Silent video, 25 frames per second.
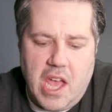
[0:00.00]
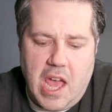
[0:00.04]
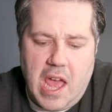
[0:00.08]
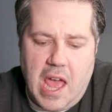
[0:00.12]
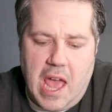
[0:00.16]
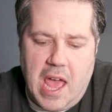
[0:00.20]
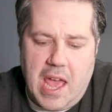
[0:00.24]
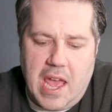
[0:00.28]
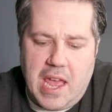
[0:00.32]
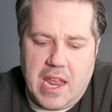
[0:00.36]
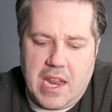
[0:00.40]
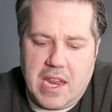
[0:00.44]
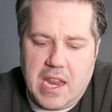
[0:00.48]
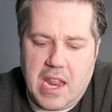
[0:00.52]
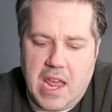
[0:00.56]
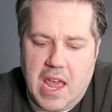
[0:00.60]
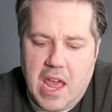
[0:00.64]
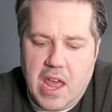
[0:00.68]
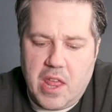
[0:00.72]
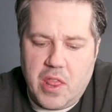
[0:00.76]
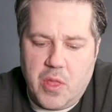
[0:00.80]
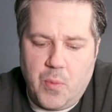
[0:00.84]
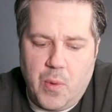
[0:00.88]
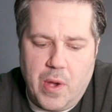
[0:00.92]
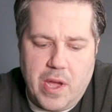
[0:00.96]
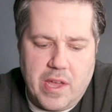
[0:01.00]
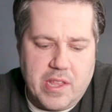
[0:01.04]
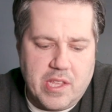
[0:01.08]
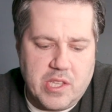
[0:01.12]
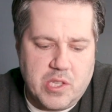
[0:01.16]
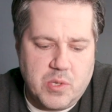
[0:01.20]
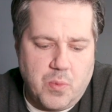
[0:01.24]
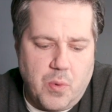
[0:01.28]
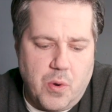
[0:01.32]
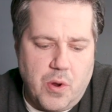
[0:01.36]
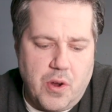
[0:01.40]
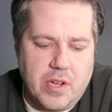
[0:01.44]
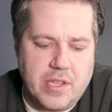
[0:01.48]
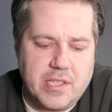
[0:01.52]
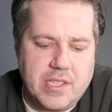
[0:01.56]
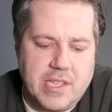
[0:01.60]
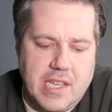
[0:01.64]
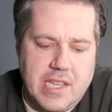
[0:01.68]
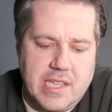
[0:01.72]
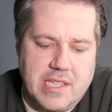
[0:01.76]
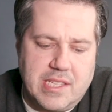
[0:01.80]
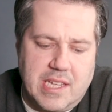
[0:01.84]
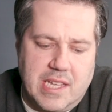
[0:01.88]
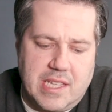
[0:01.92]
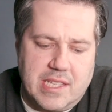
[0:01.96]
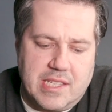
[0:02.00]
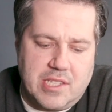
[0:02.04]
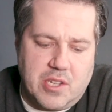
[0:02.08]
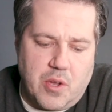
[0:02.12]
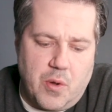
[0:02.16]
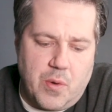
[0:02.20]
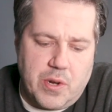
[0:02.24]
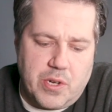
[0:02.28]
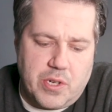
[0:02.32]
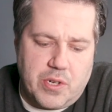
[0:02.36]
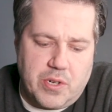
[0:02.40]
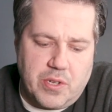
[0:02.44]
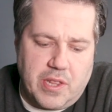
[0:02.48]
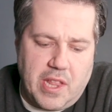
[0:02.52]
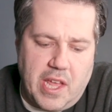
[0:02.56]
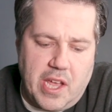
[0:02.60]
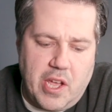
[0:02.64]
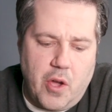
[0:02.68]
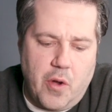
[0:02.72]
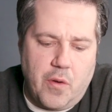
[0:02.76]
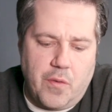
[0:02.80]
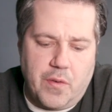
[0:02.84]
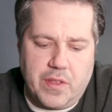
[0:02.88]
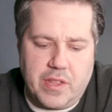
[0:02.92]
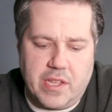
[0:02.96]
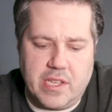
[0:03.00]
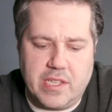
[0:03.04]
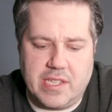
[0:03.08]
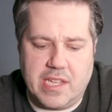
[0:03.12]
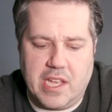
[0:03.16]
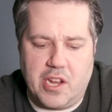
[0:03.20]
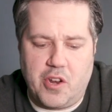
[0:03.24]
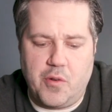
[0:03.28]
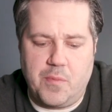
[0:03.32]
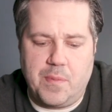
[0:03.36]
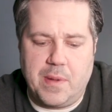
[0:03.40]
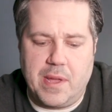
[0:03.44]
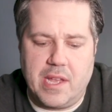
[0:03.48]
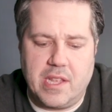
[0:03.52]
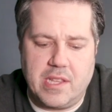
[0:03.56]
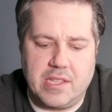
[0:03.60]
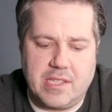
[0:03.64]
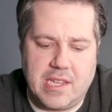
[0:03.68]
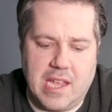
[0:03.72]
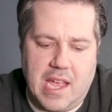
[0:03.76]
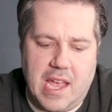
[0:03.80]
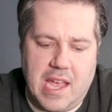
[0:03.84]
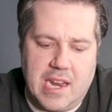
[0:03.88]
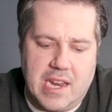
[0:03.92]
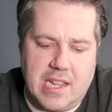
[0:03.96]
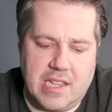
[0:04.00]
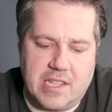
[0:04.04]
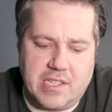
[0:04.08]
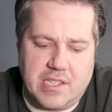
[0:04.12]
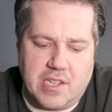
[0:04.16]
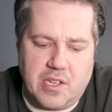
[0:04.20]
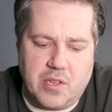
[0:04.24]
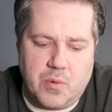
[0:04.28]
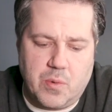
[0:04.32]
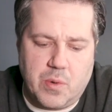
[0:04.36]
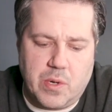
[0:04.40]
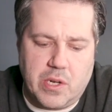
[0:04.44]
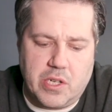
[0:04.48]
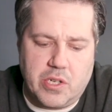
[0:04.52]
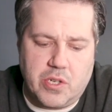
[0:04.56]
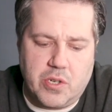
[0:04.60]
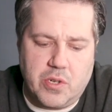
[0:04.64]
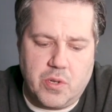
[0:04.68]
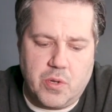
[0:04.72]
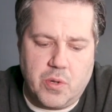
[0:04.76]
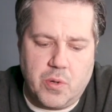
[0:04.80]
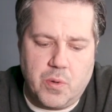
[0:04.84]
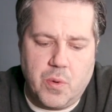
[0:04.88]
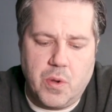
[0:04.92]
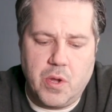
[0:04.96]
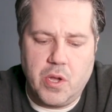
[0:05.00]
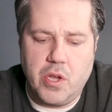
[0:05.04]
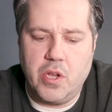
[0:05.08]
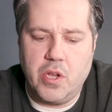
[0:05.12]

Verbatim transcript: And the way this works is it's going to lay over these header pins and it's going to